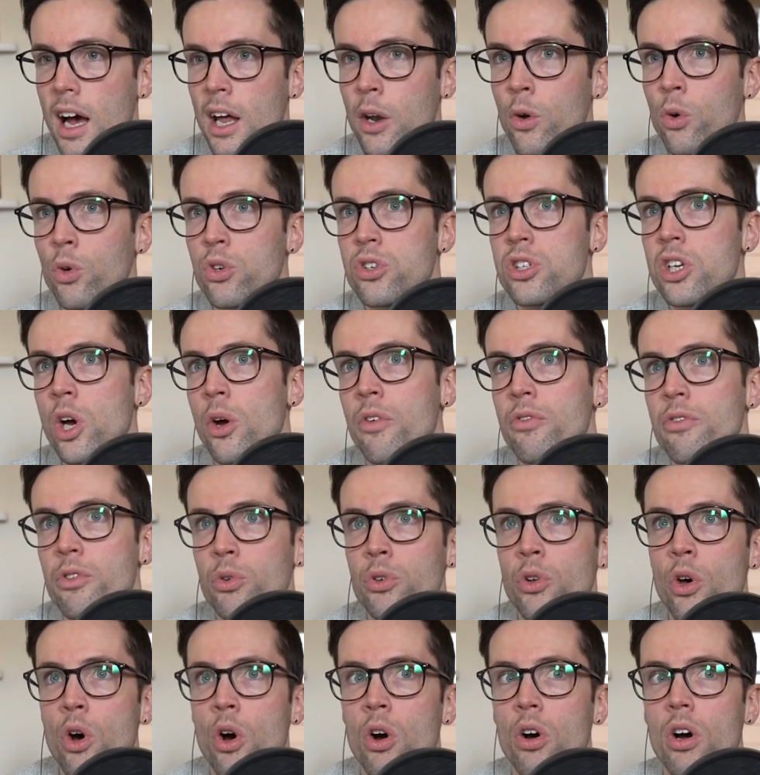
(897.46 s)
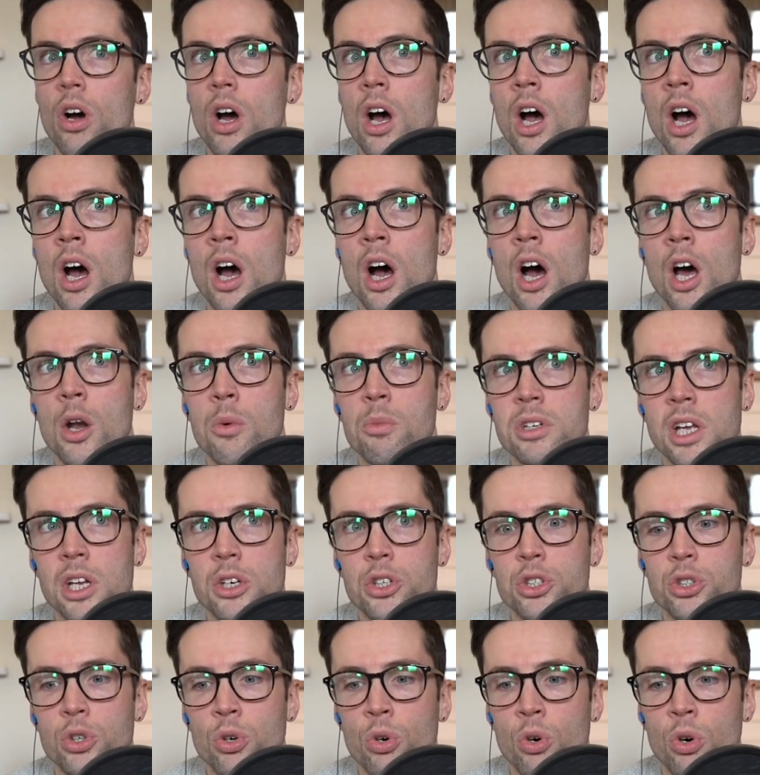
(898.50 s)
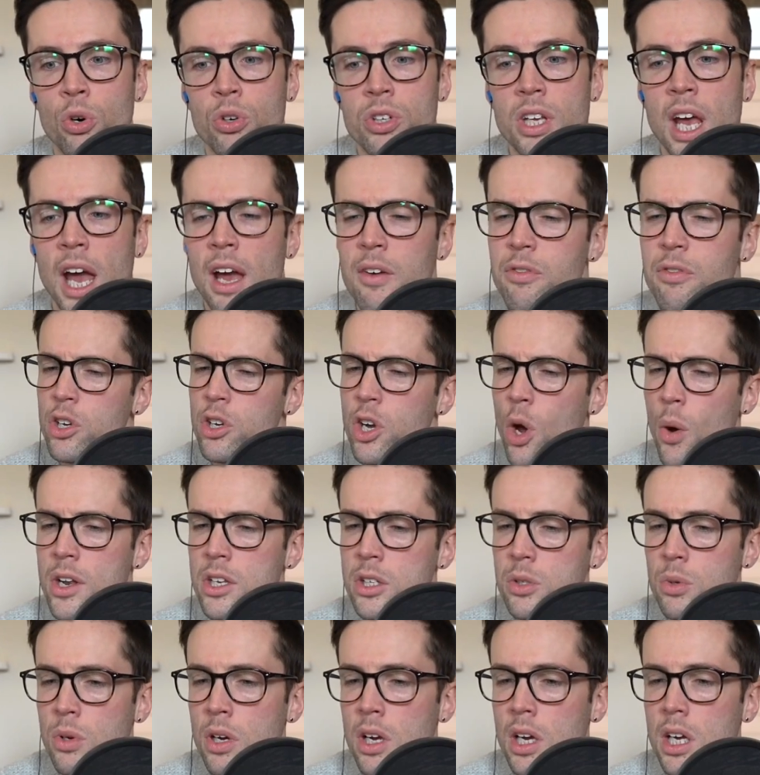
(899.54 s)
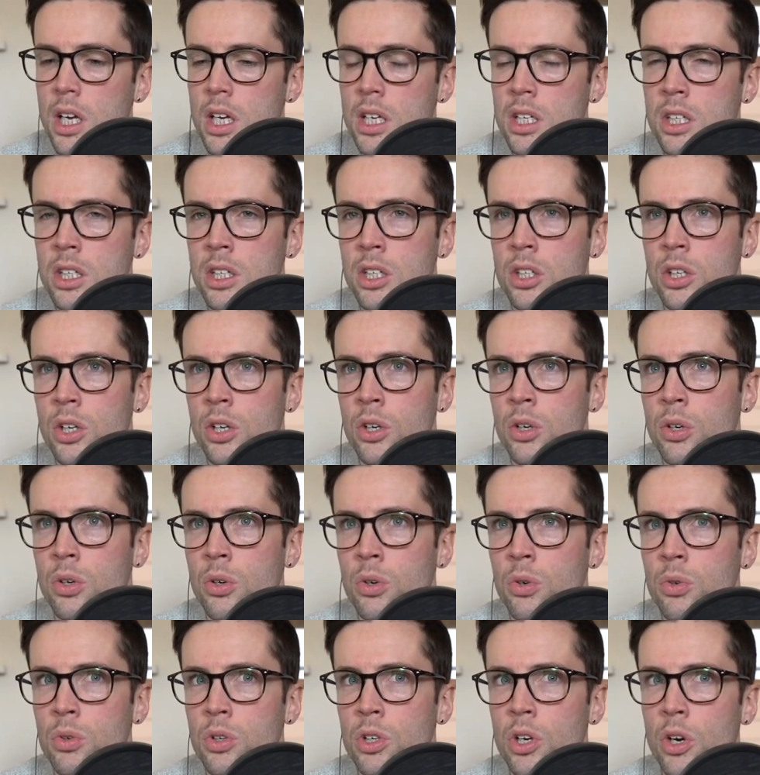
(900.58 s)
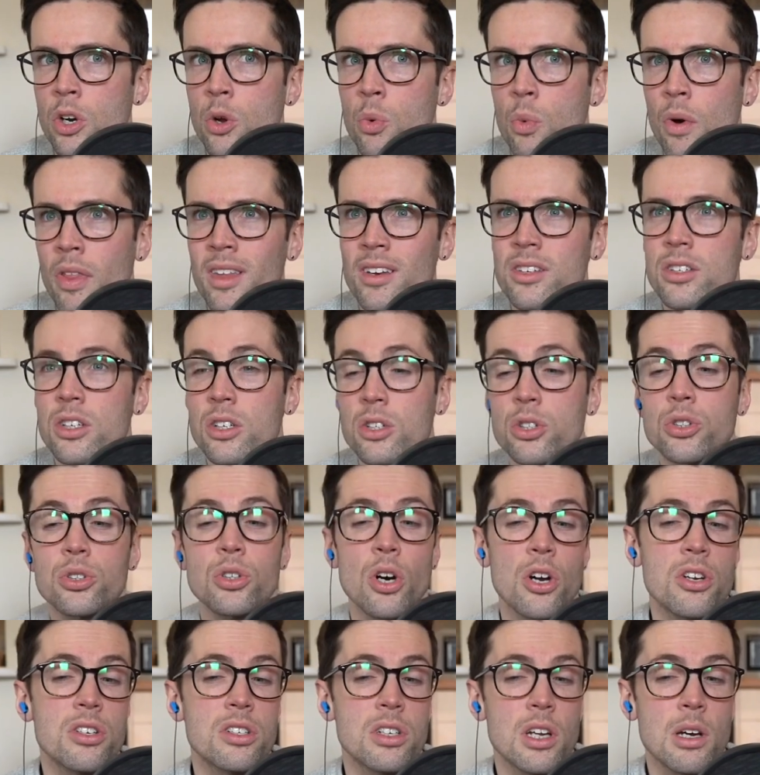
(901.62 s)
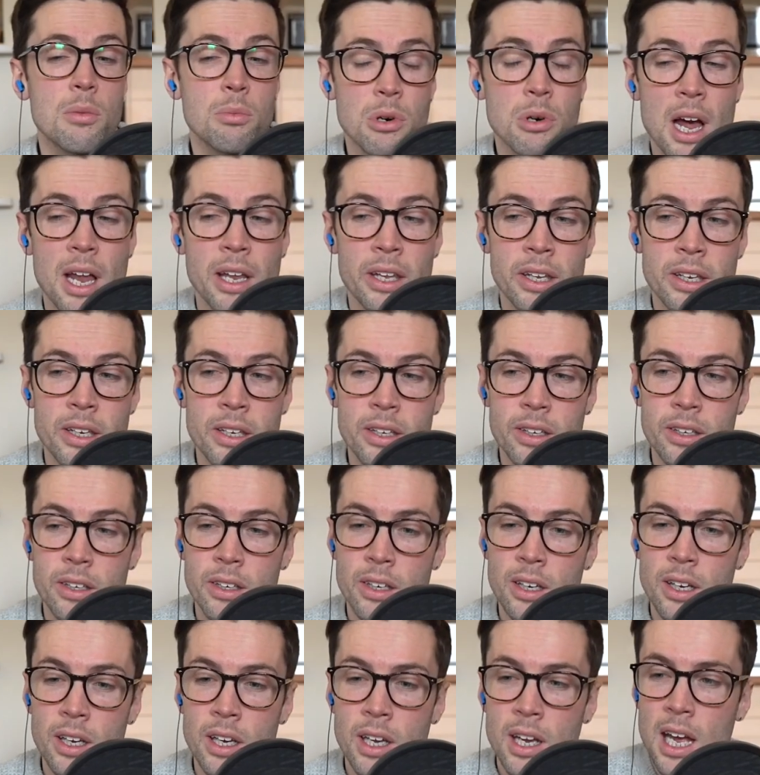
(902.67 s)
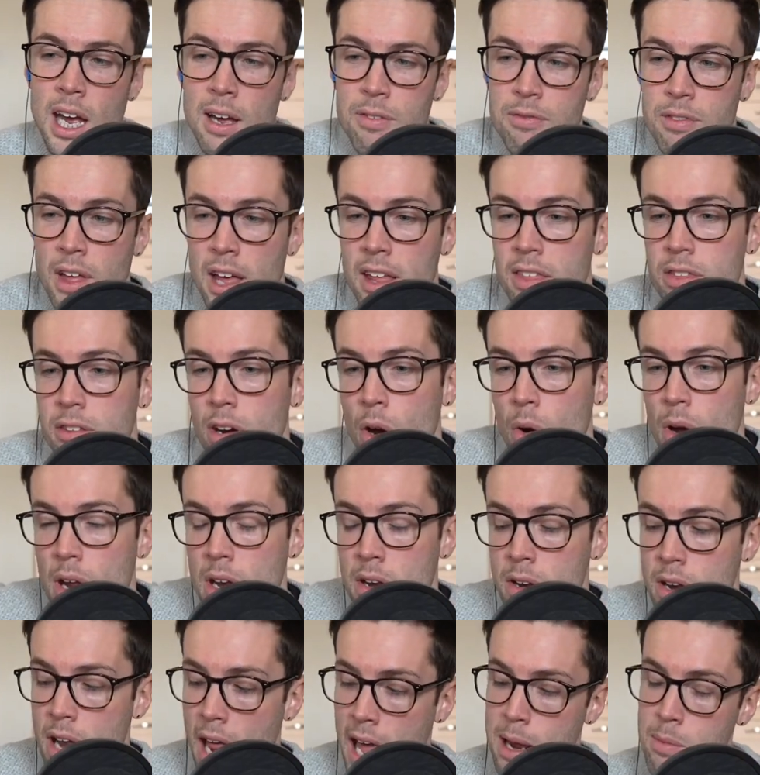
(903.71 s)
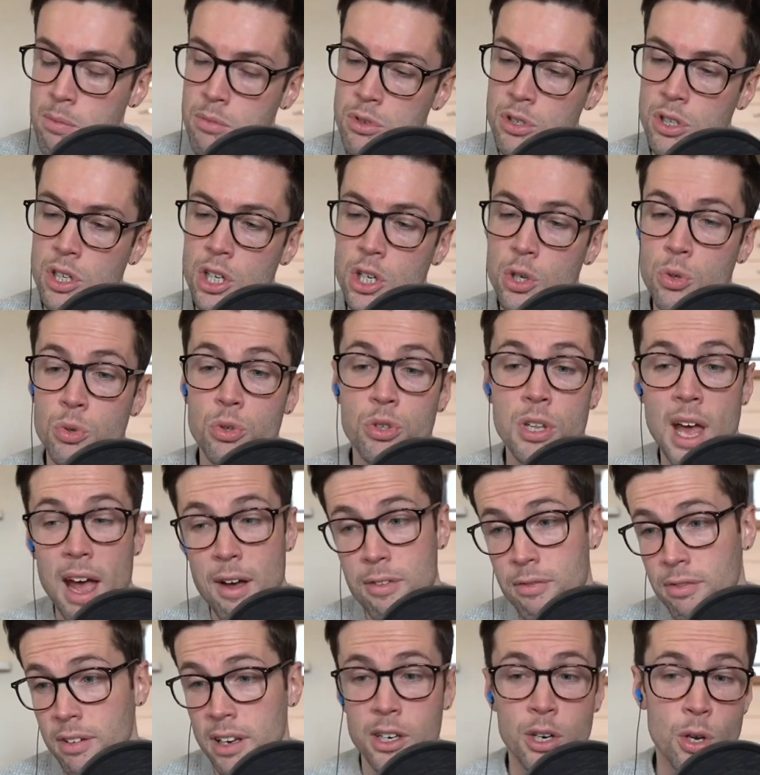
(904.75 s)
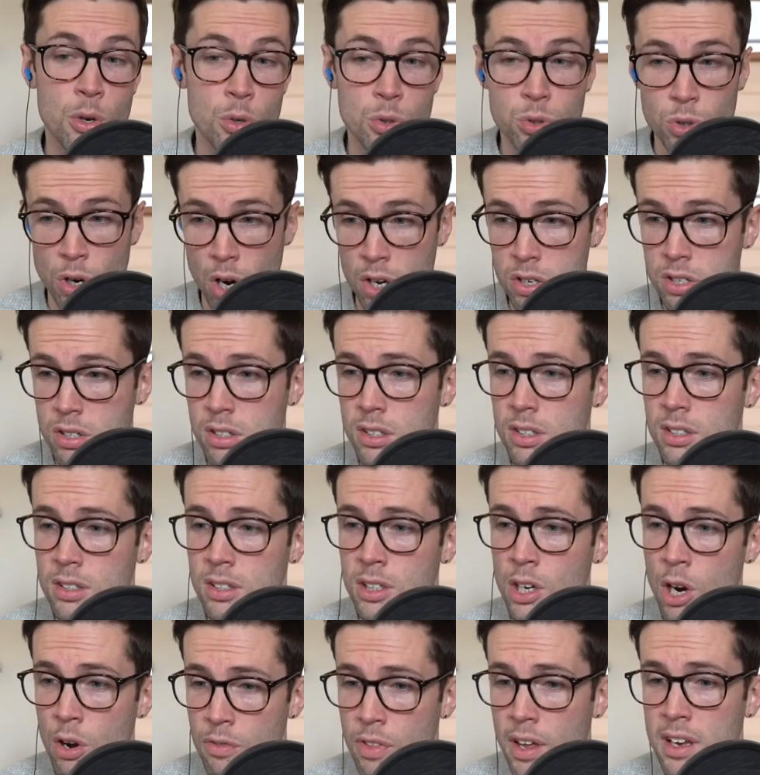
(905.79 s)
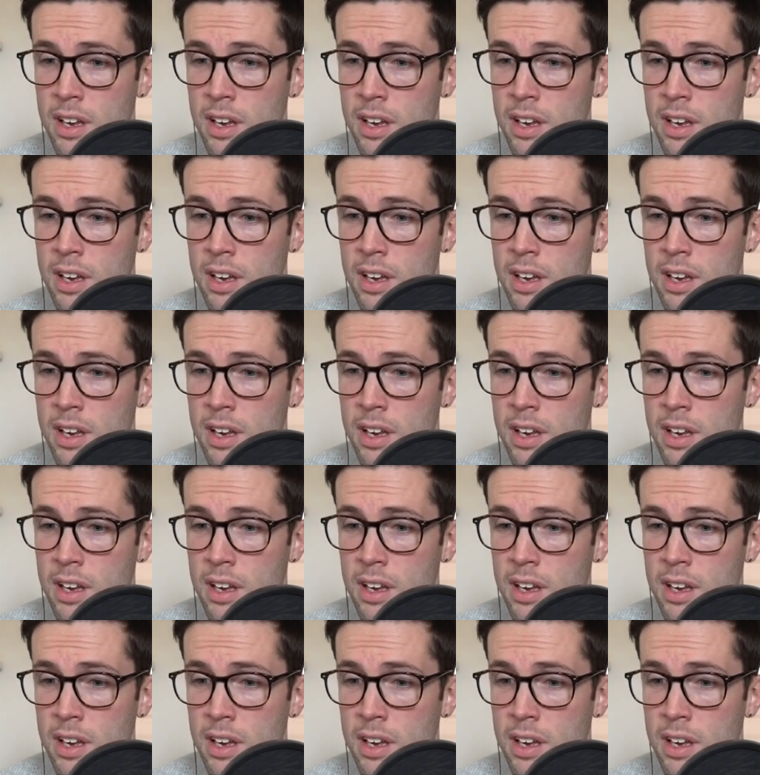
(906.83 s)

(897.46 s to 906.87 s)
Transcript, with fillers: And also, if you're not uh, 100% sure, yeah, go into it and you, you don't know whether to trust a brand, if they mm. throw in names that you definitely do trust, you know, if